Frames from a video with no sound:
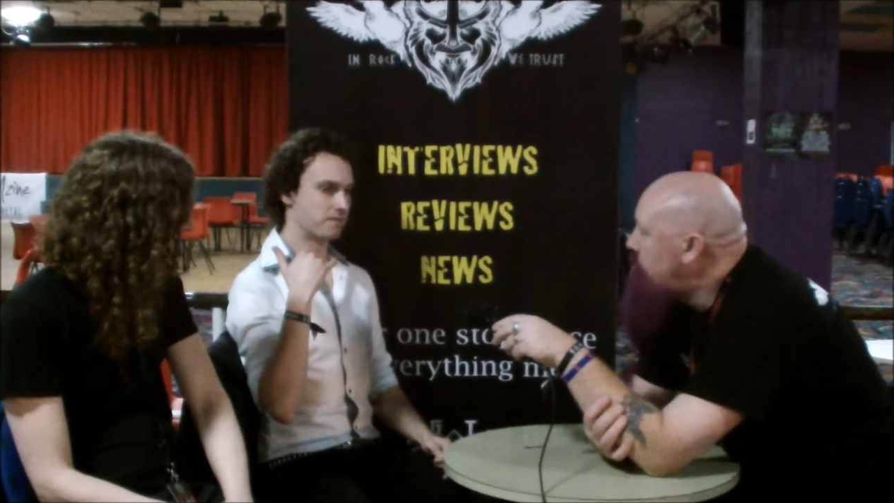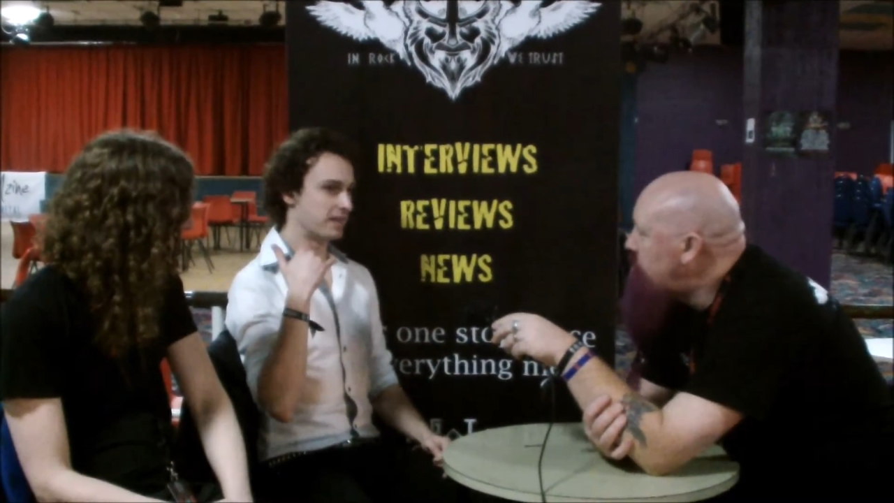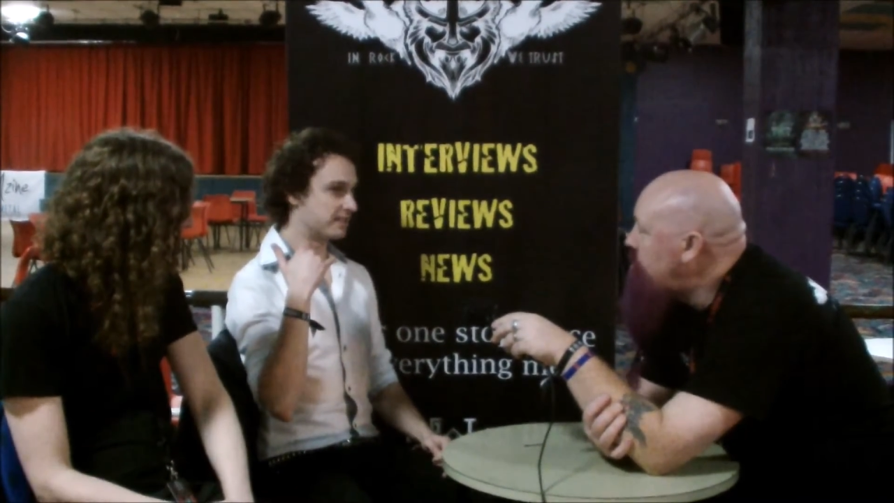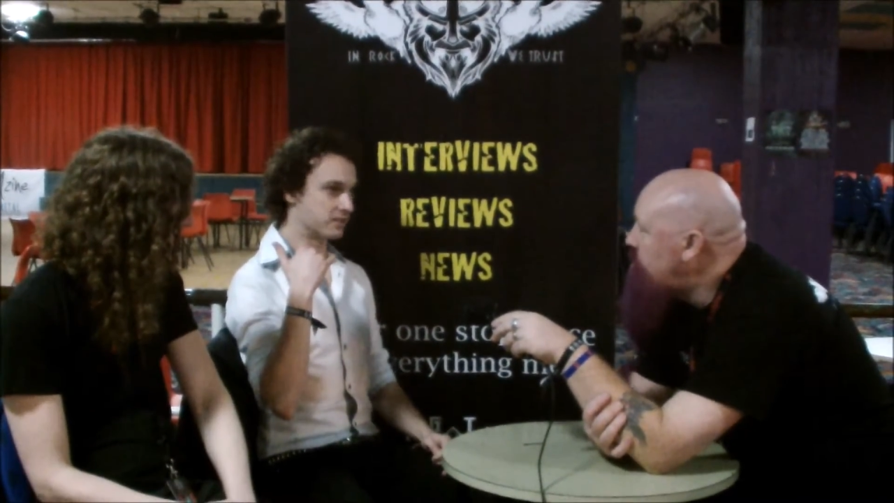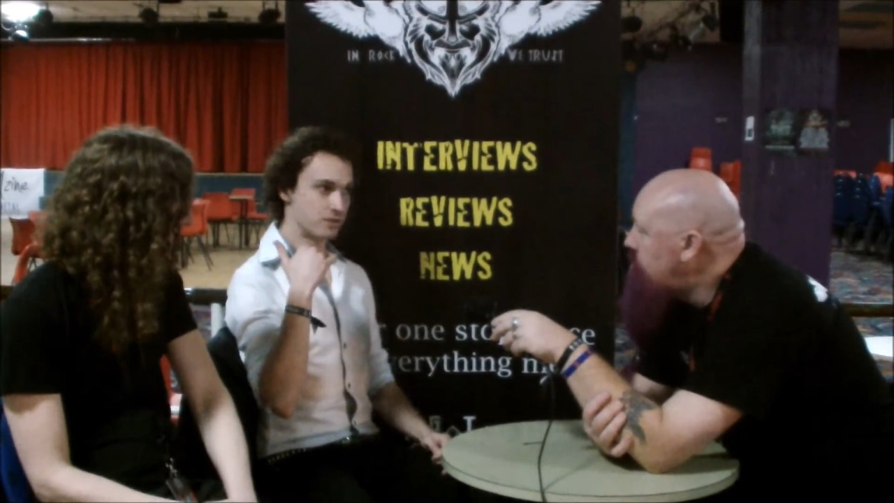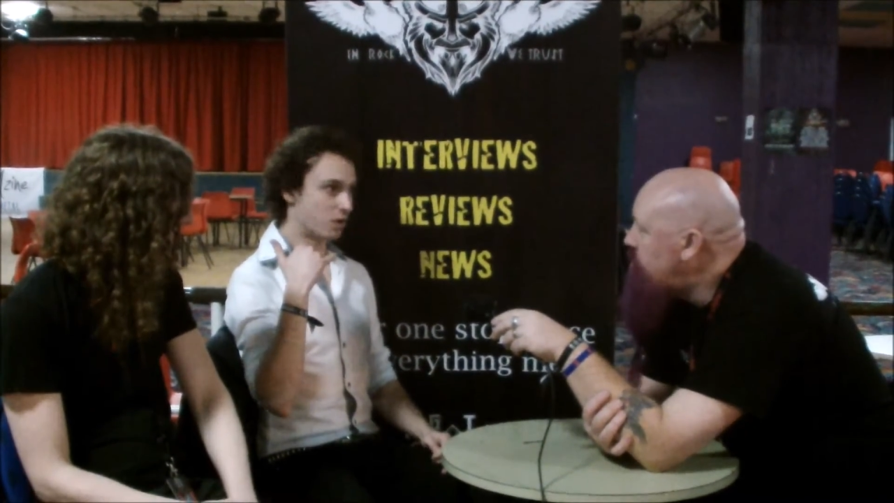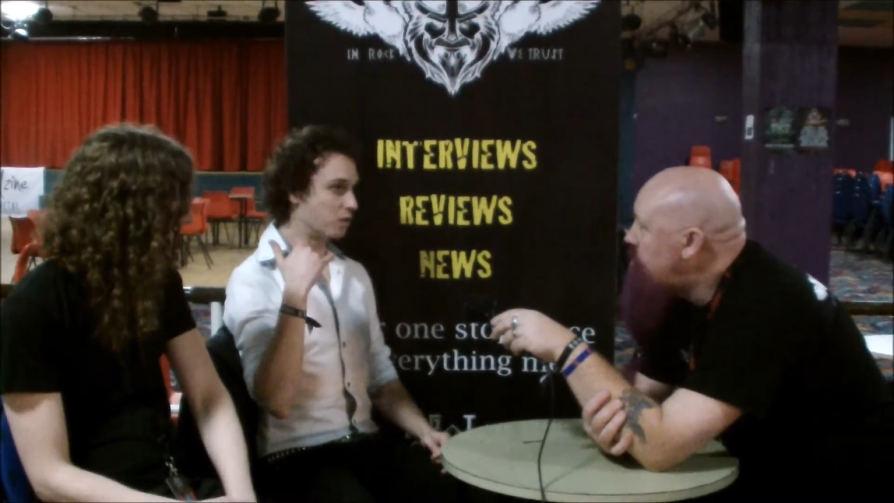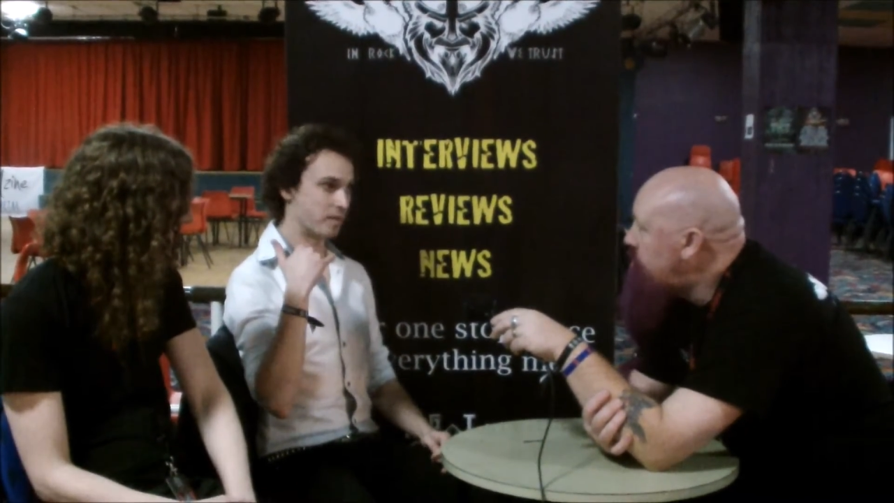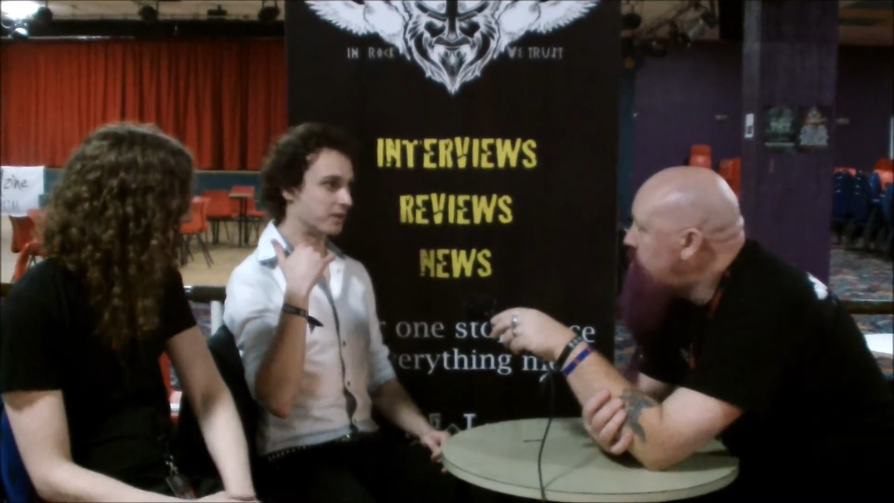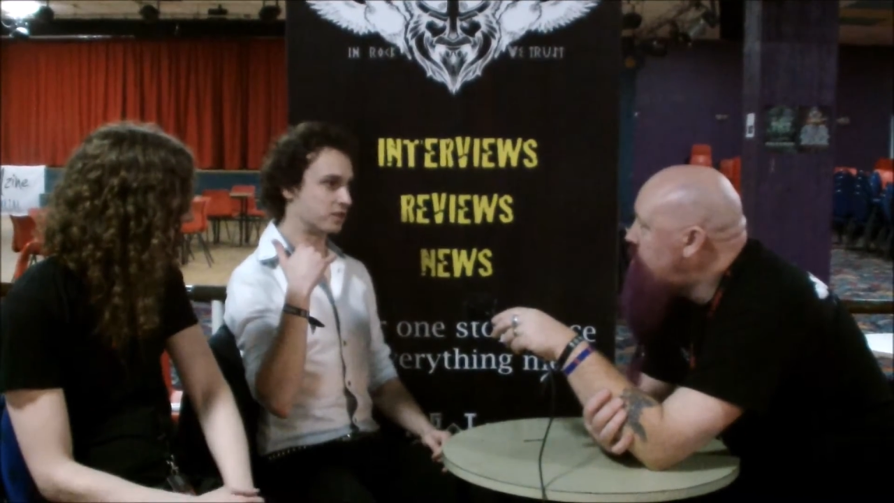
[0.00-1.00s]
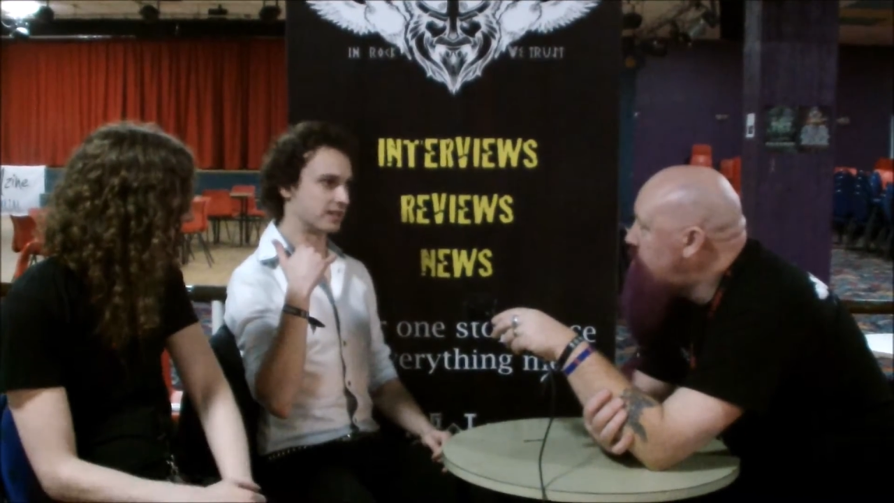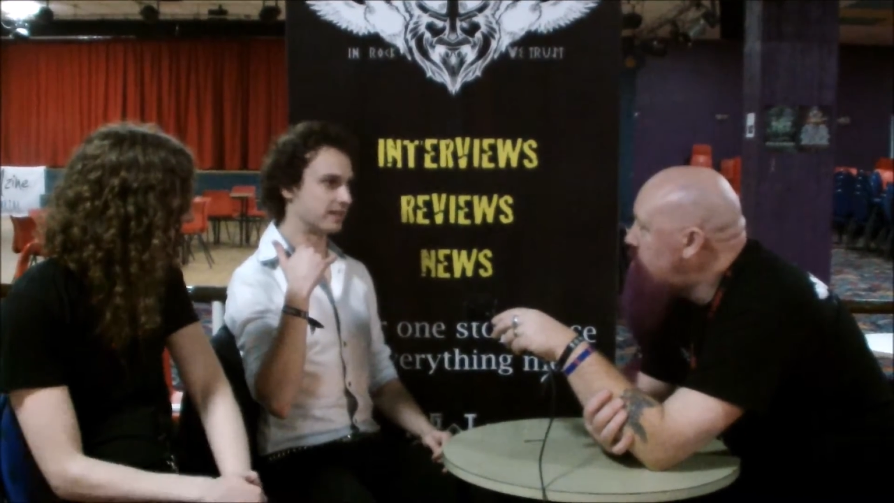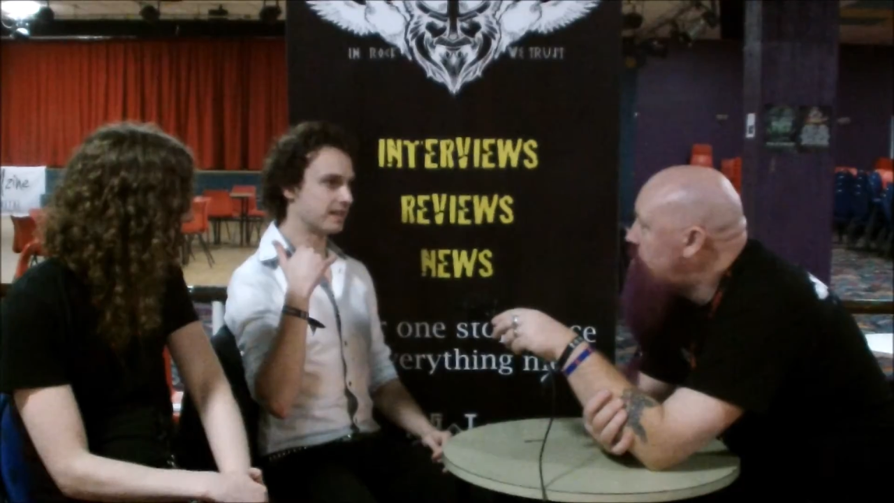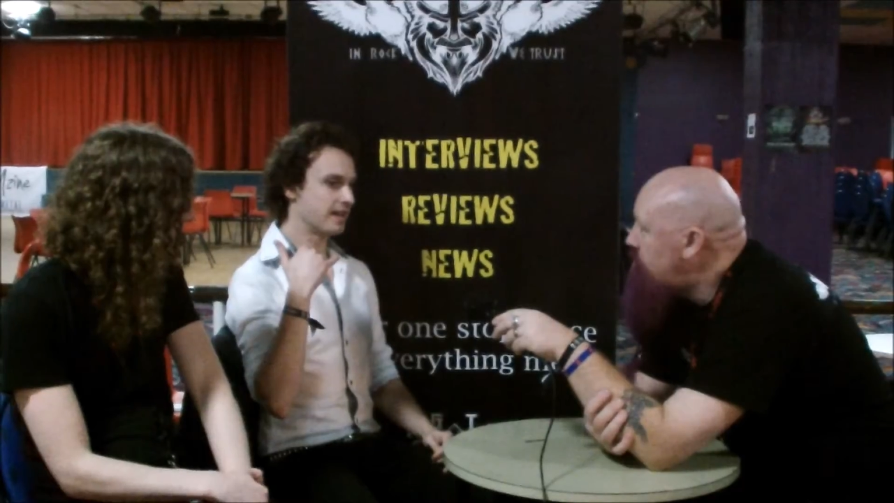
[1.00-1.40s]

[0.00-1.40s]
There's no budget.